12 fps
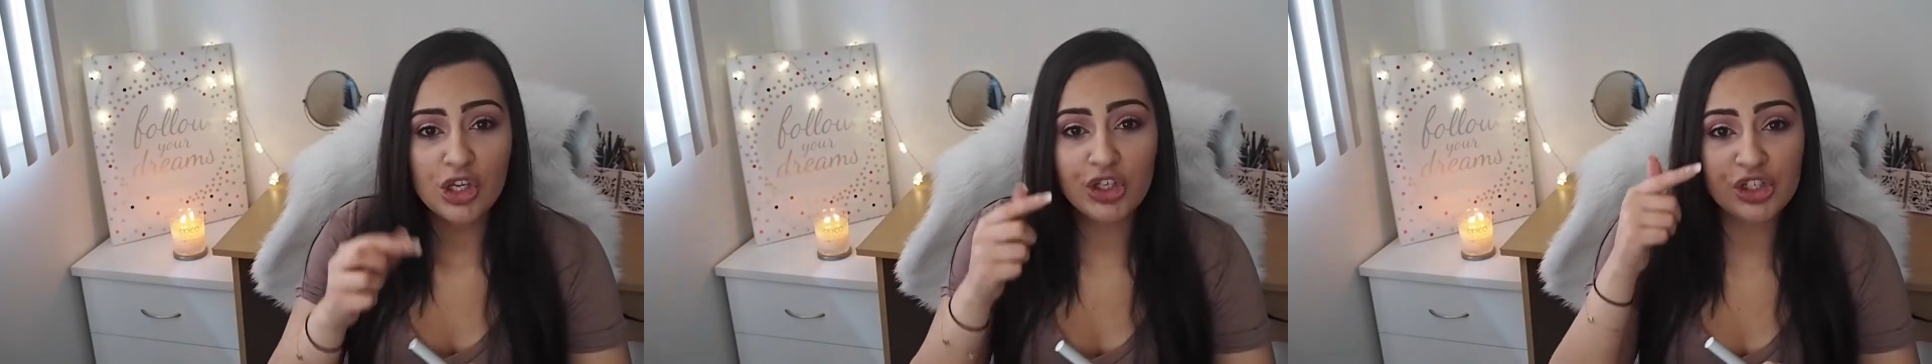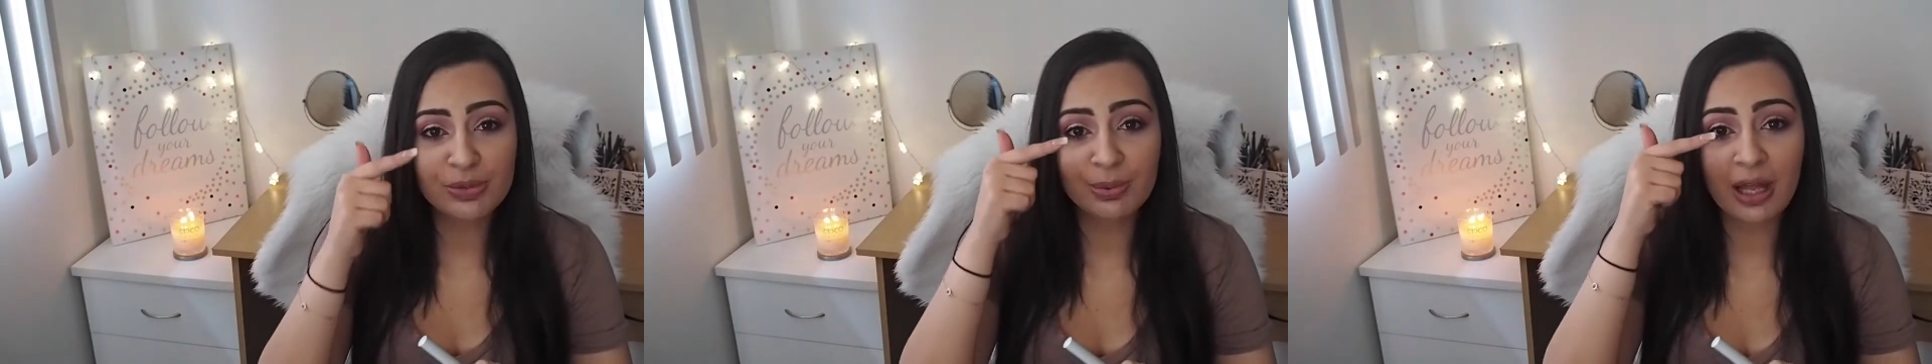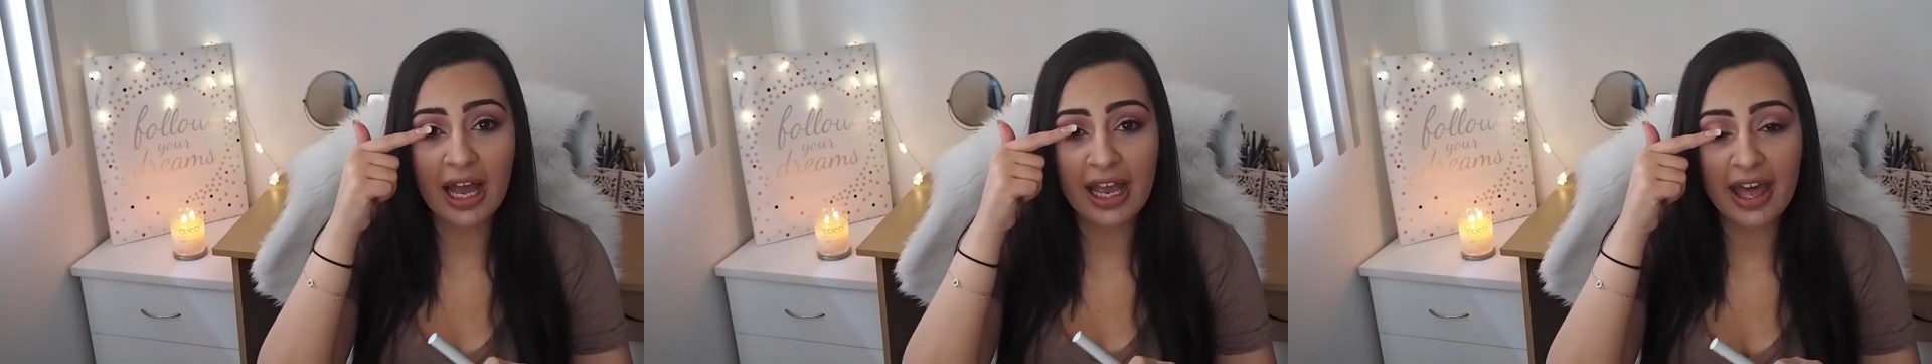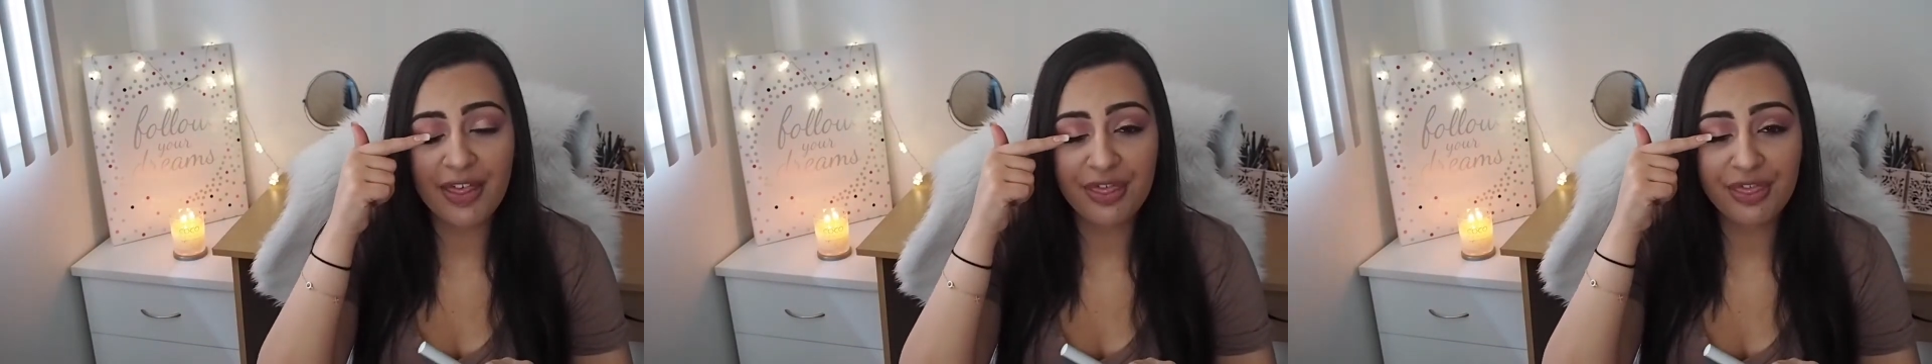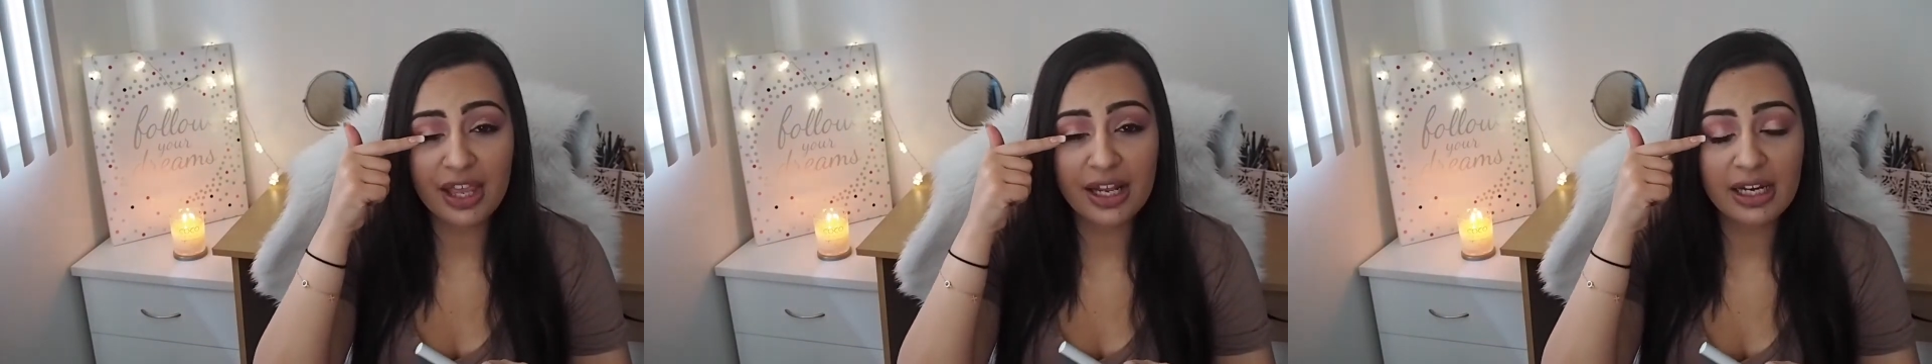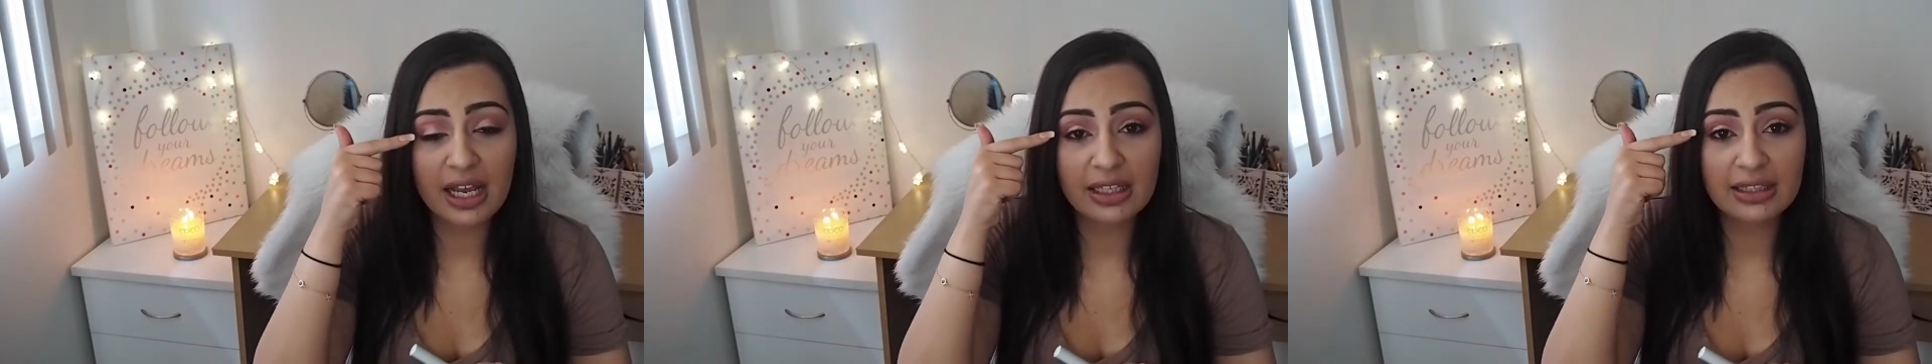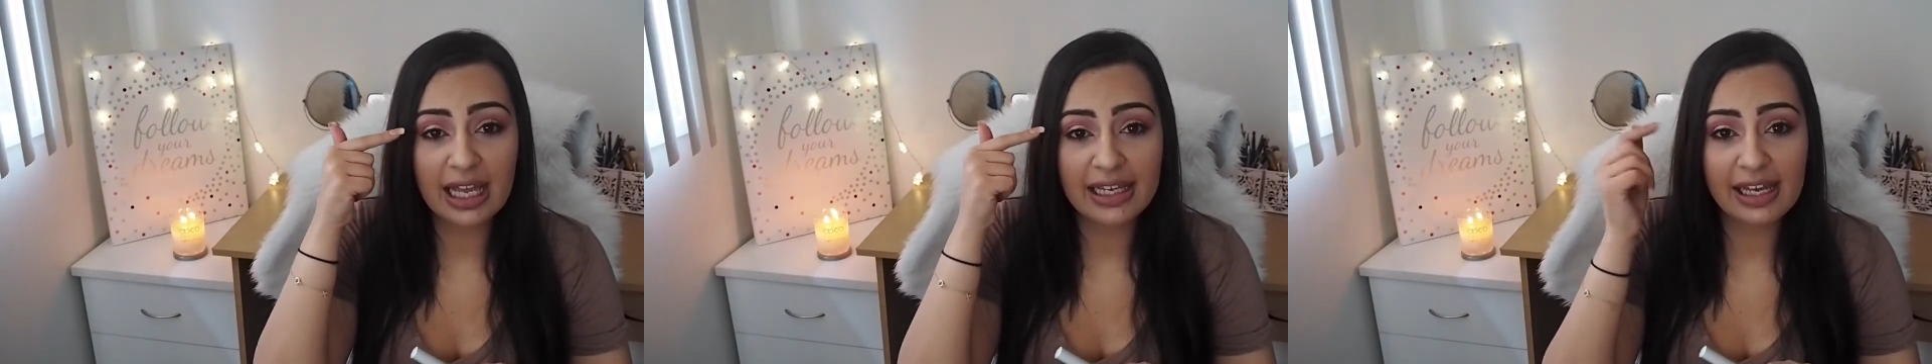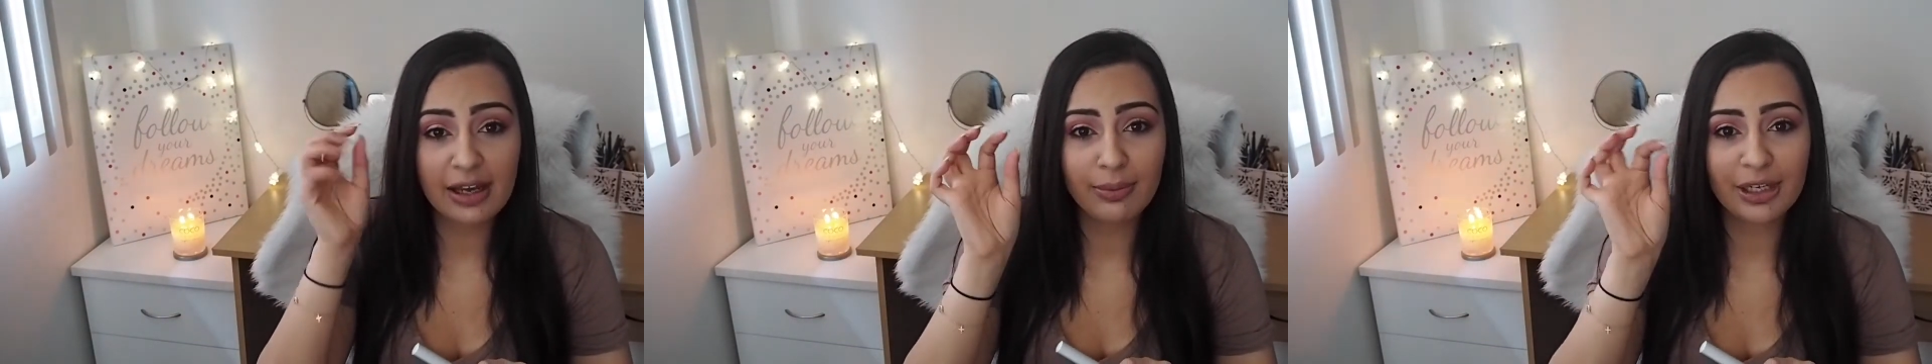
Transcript: You just apply a thin layer